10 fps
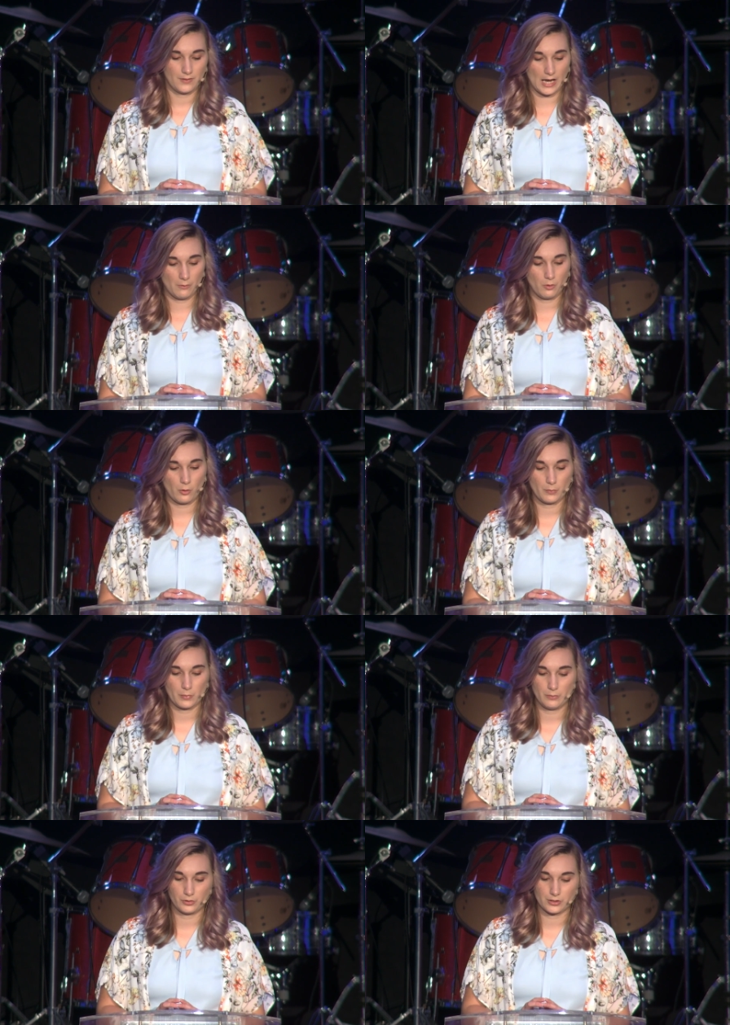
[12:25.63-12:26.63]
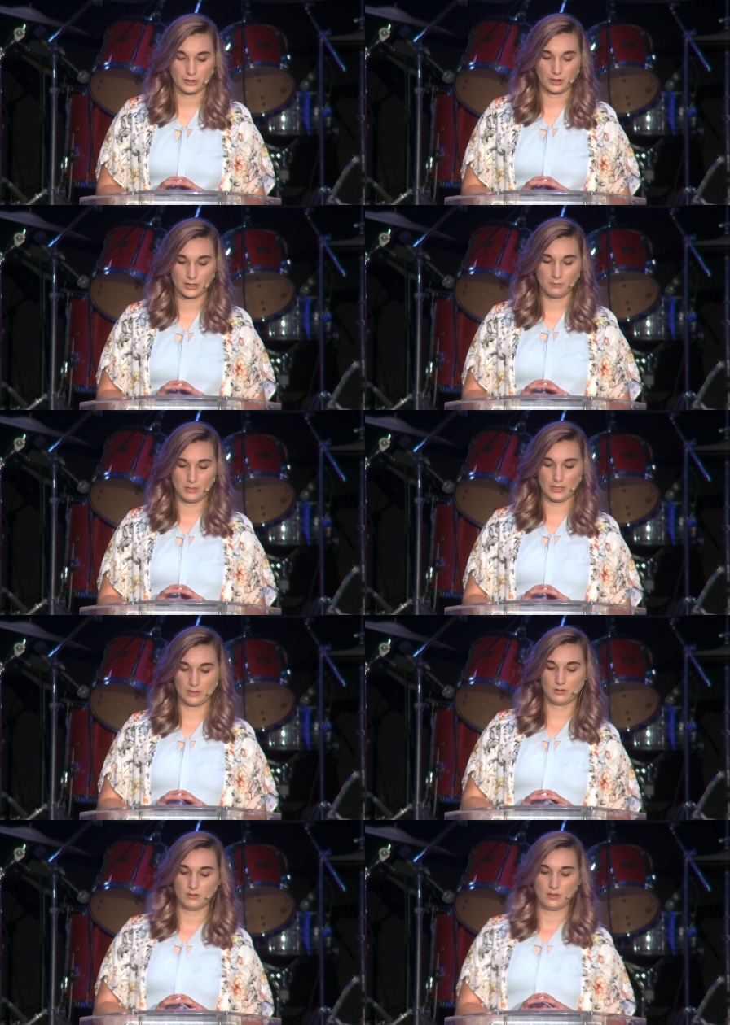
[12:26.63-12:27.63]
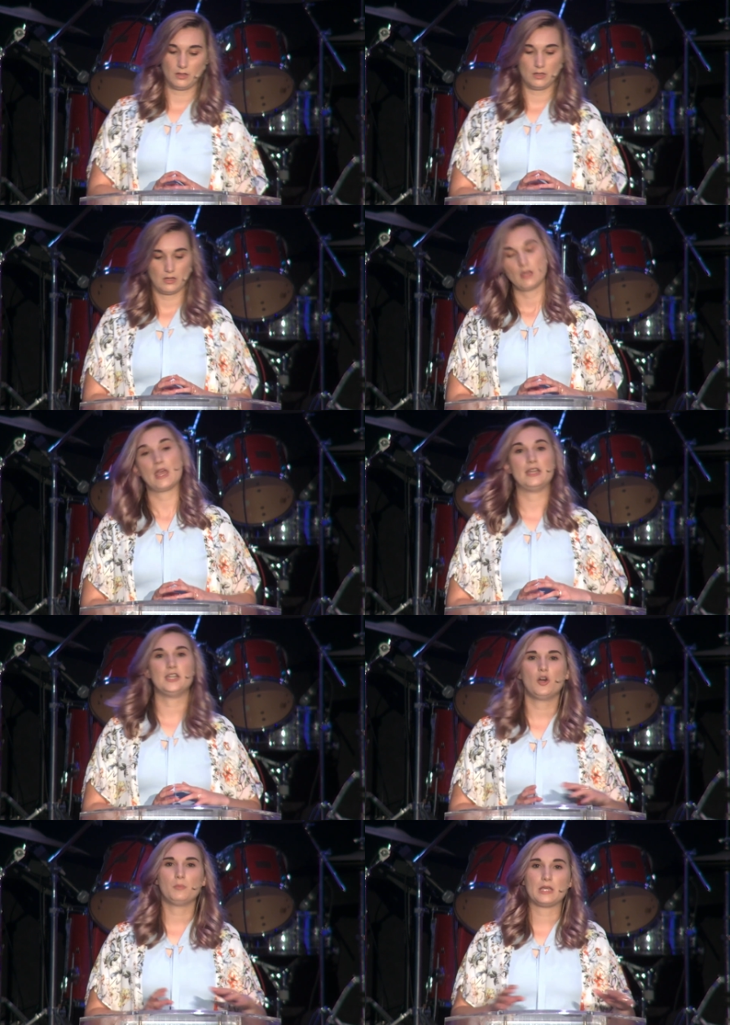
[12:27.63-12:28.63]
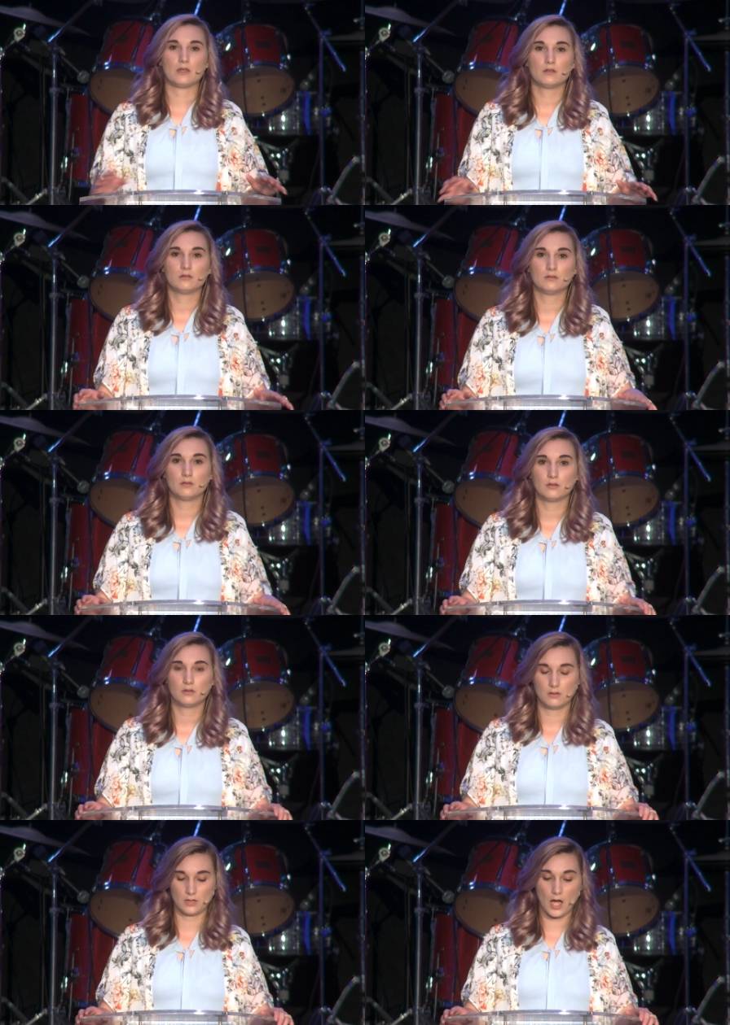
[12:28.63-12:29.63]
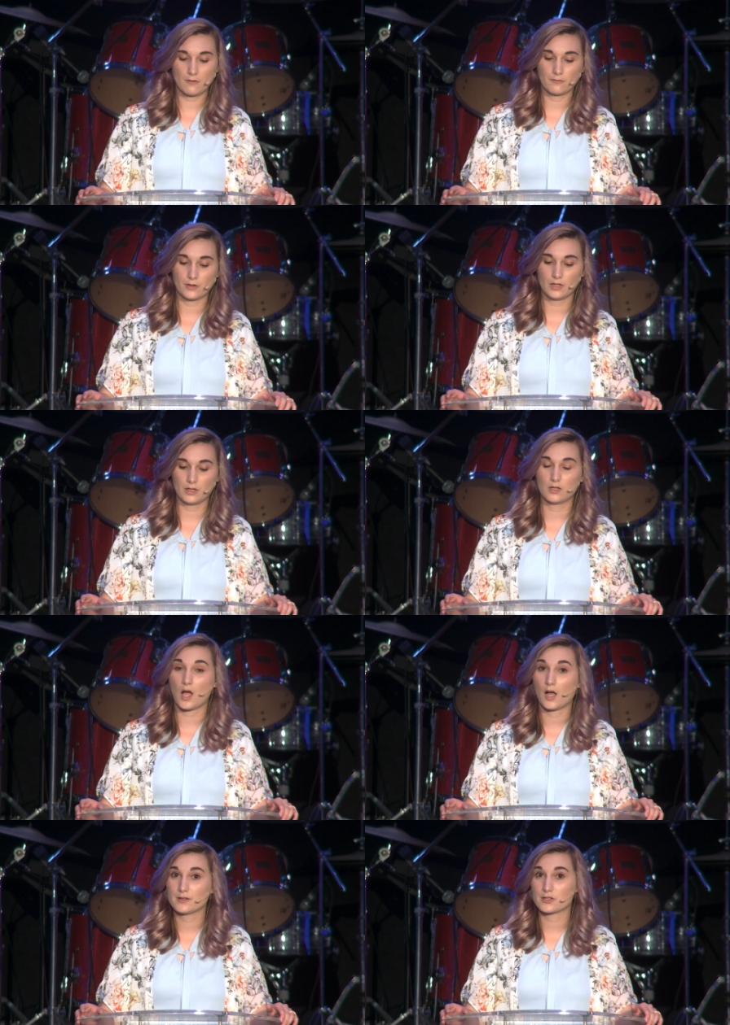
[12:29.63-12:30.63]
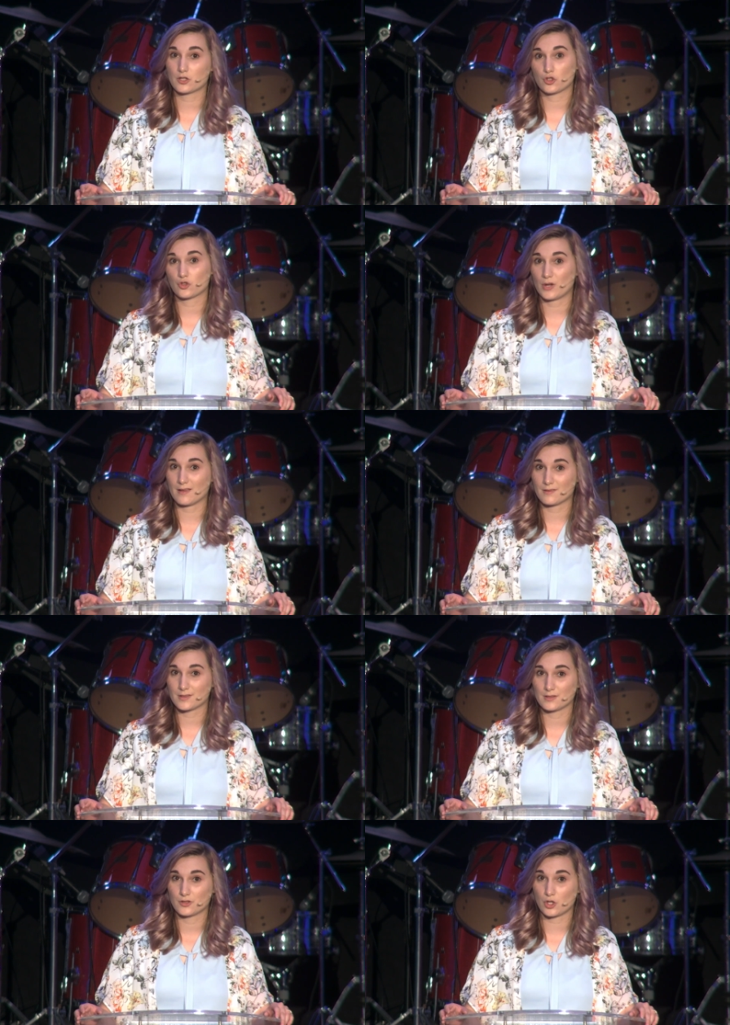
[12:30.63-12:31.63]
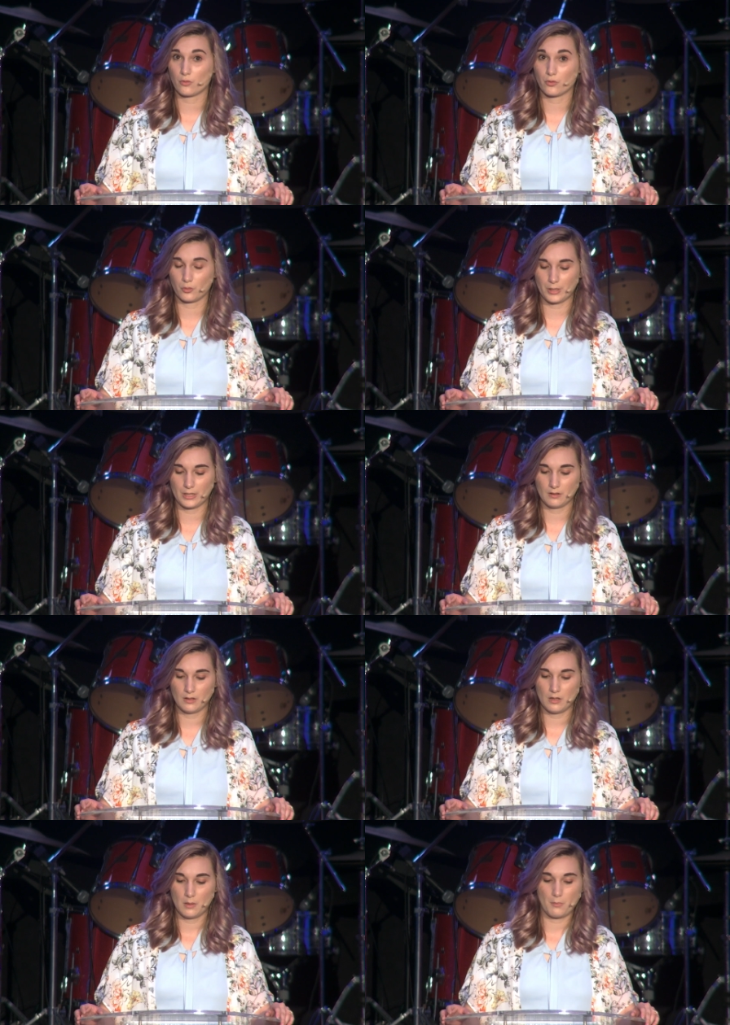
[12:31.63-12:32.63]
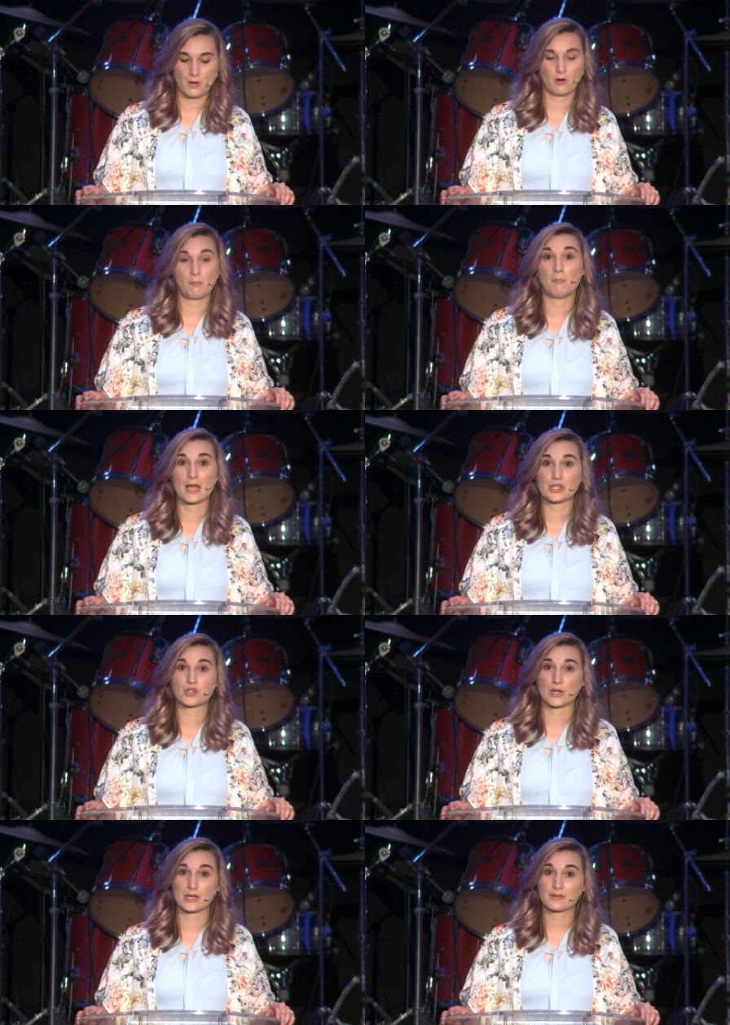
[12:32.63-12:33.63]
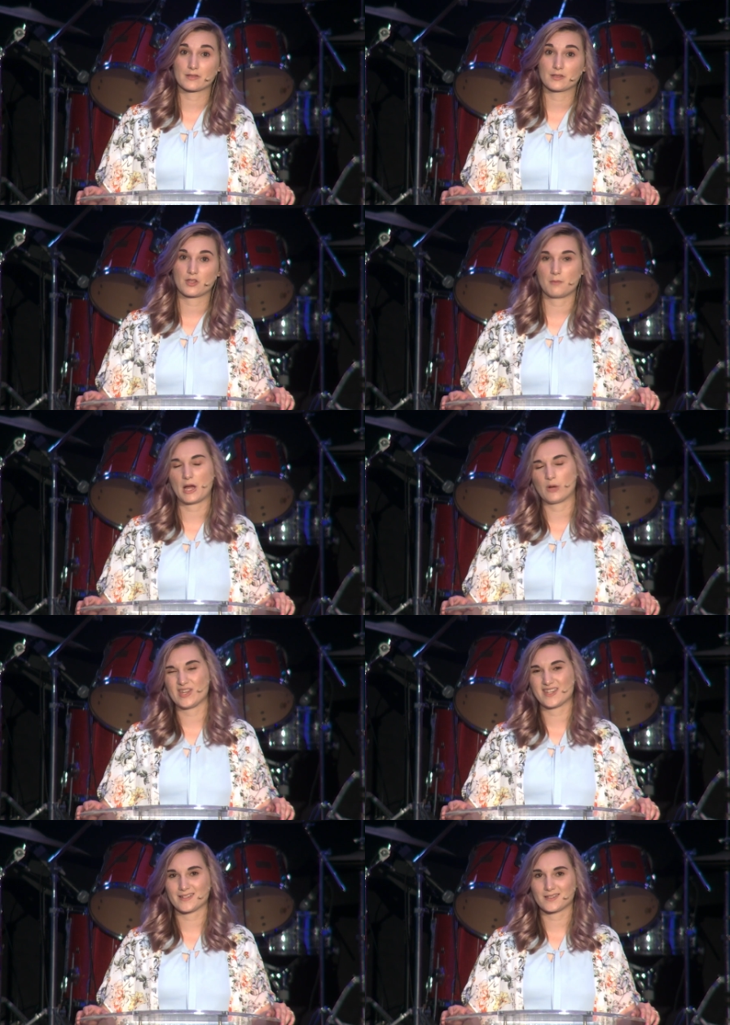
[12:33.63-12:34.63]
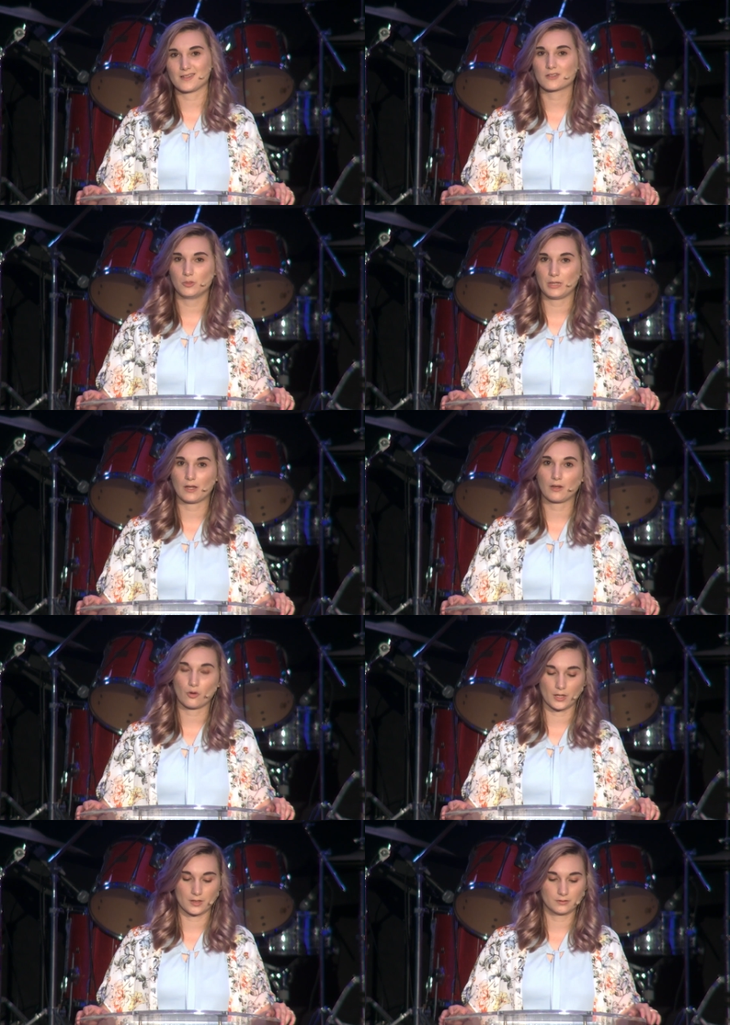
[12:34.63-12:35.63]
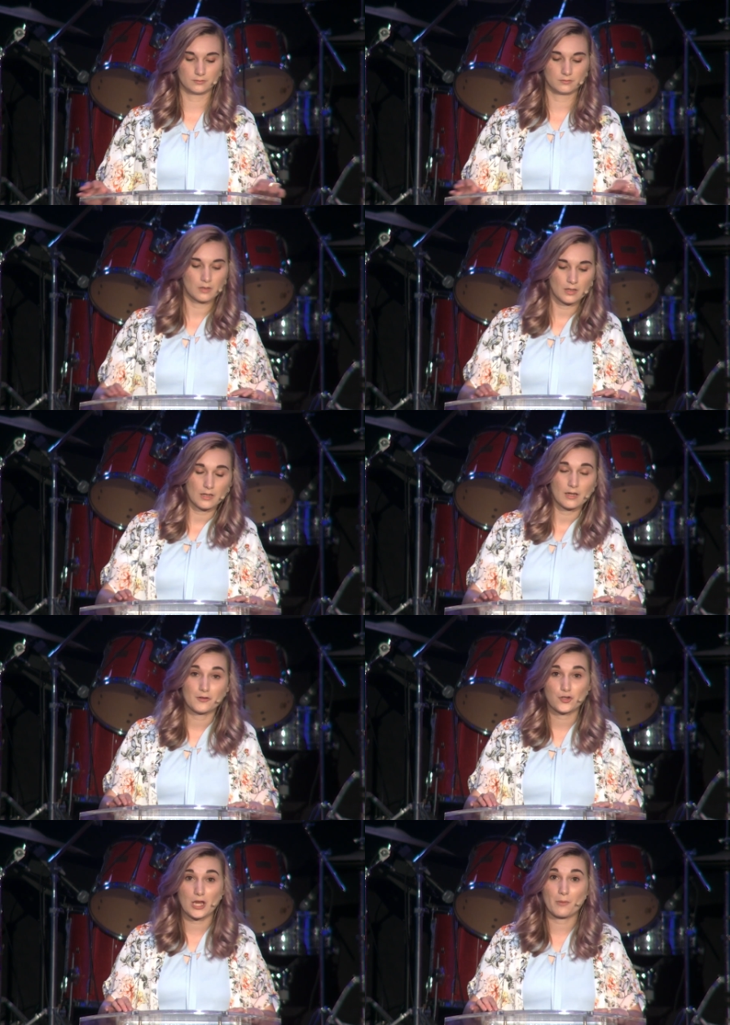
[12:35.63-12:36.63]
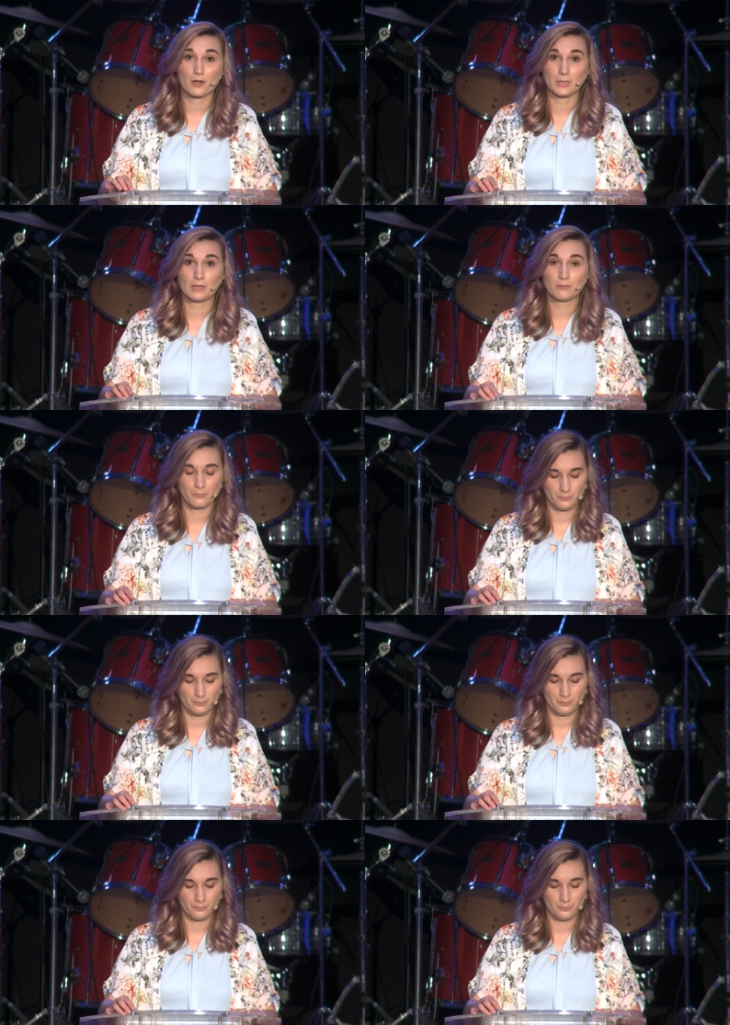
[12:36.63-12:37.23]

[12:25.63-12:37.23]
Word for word: That I will want people to look at me and know me, not for God's strengths shown through me, but for my strengths, so that my weaknesses could be ignored. And shame on me.